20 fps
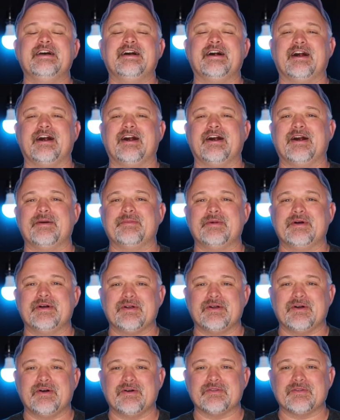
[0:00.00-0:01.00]
um,
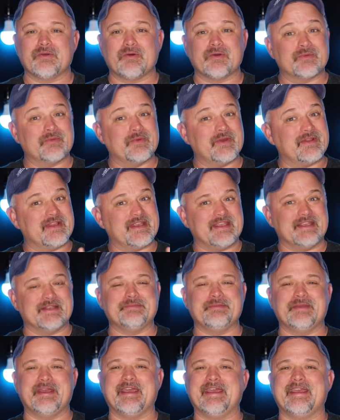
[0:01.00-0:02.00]
Lord willing,
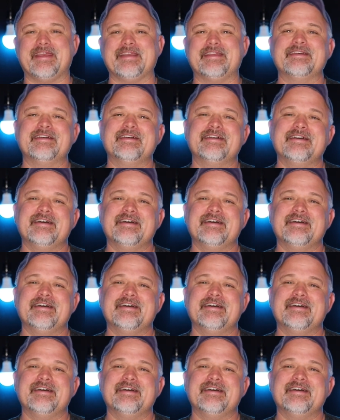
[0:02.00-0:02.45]
in May